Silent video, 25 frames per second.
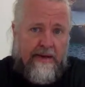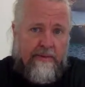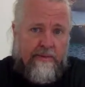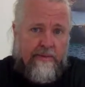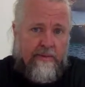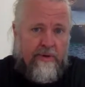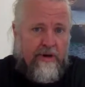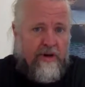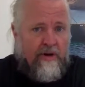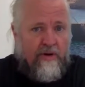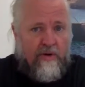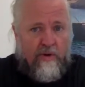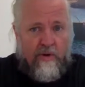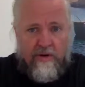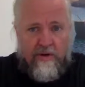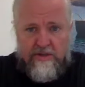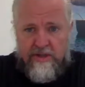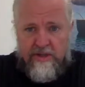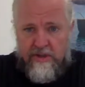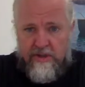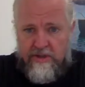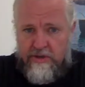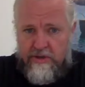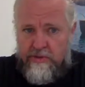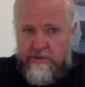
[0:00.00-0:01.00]
We are also
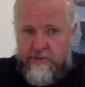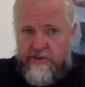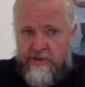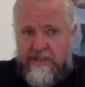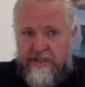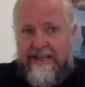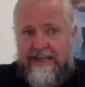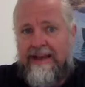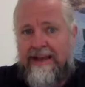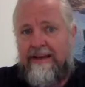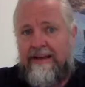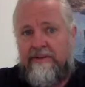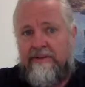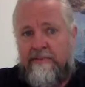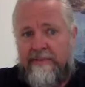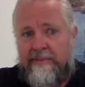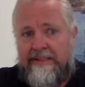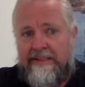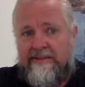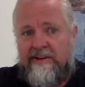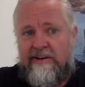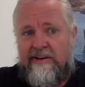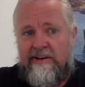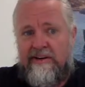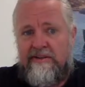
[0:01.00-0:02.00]
using other
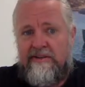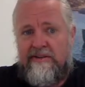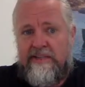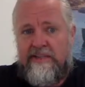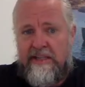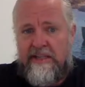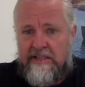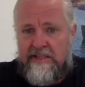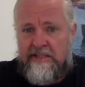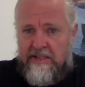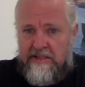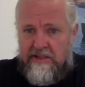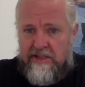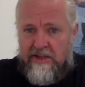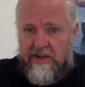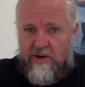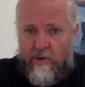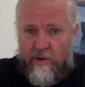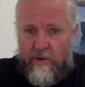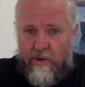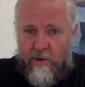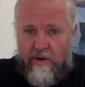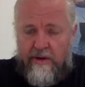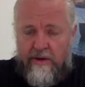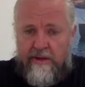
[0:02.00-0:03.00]
materials such as
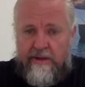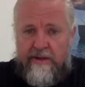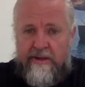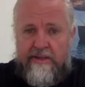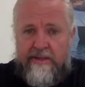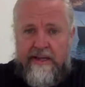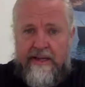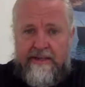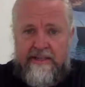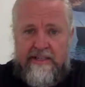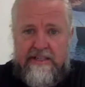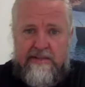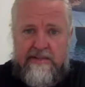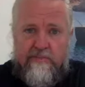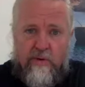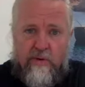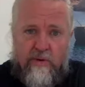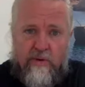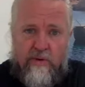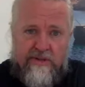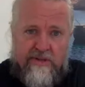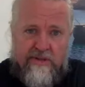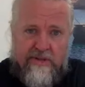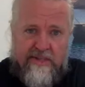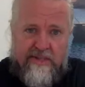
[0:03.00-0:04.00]
cork that is
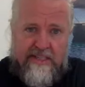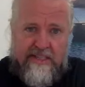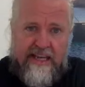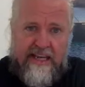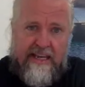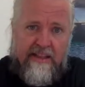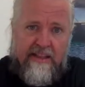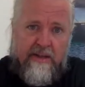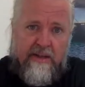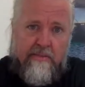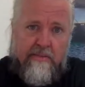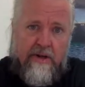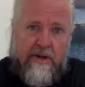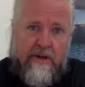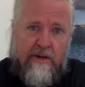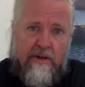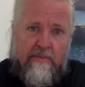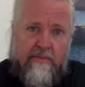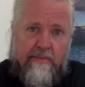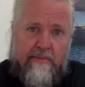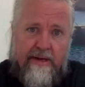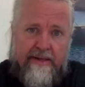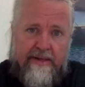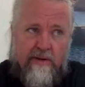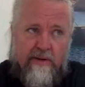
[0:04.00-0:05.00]
more sustainable,
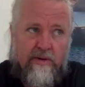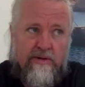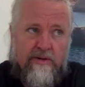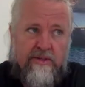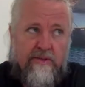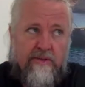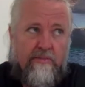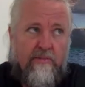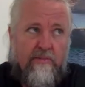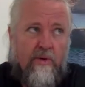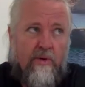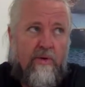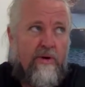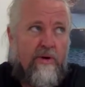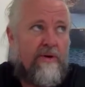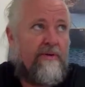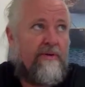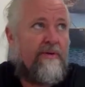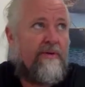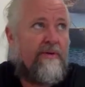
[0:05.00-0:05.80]
but also more